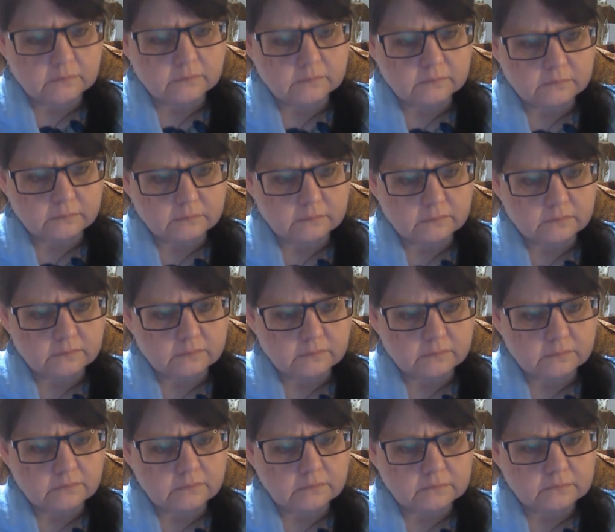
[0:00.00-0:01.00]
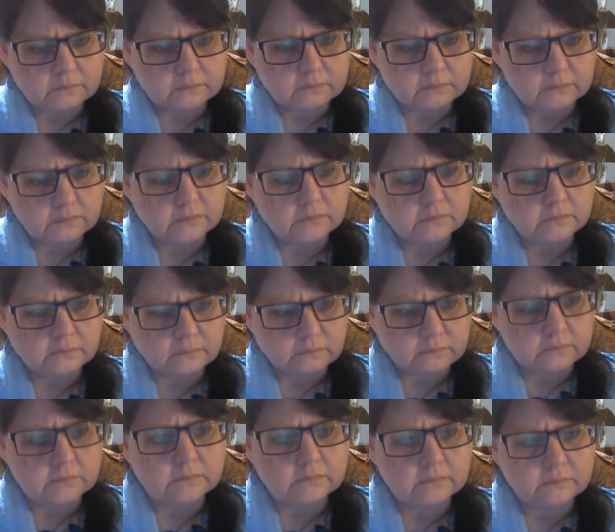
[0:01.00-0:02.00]

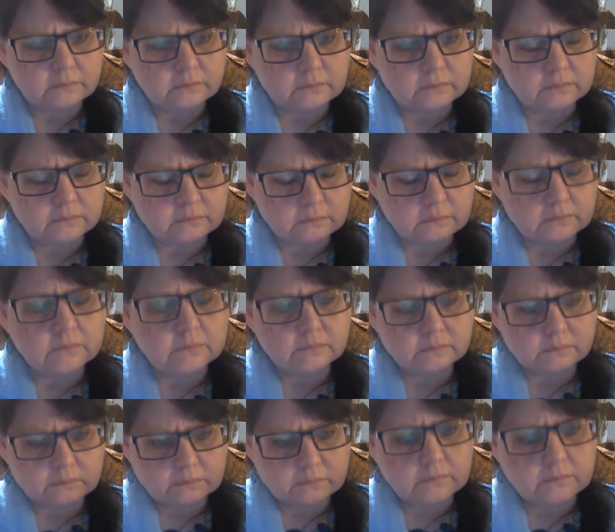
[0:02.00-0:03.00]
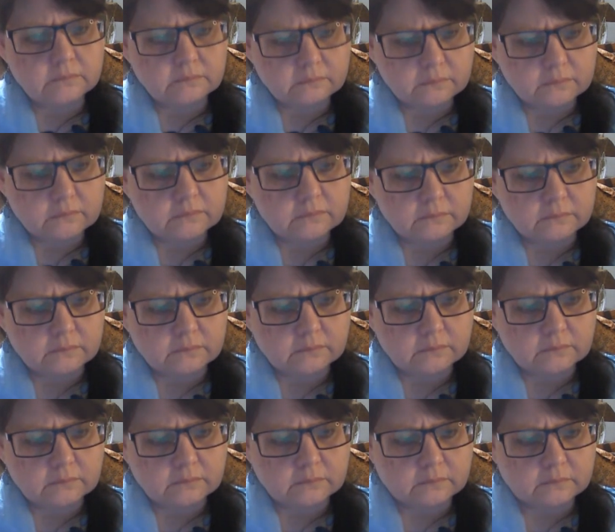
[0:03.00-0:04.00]

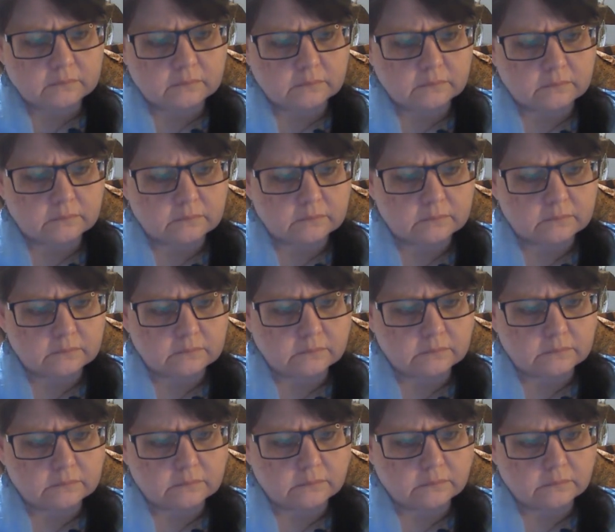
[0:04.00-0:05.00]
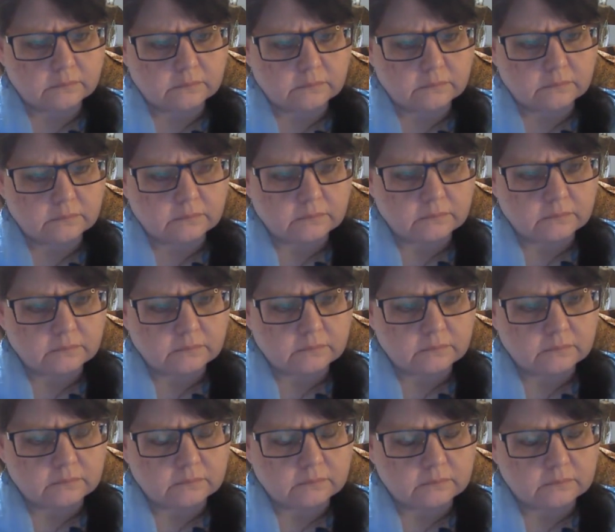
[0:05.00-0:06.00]

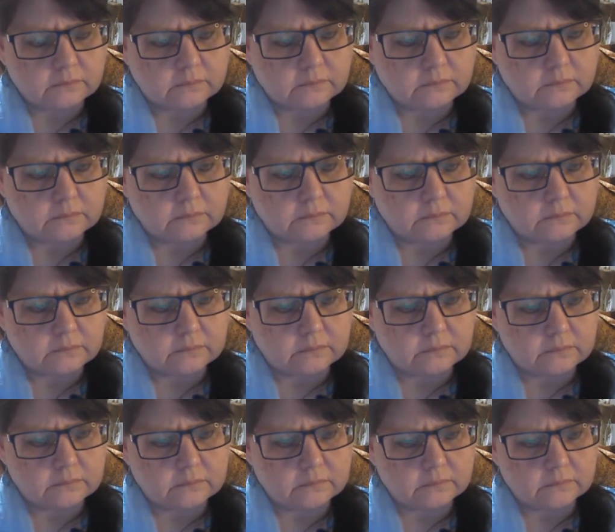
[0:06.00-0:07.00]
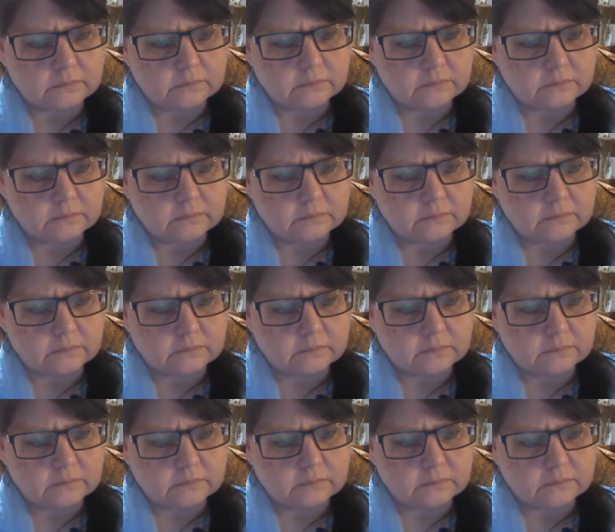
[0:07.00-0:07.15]
This person isn't speaking.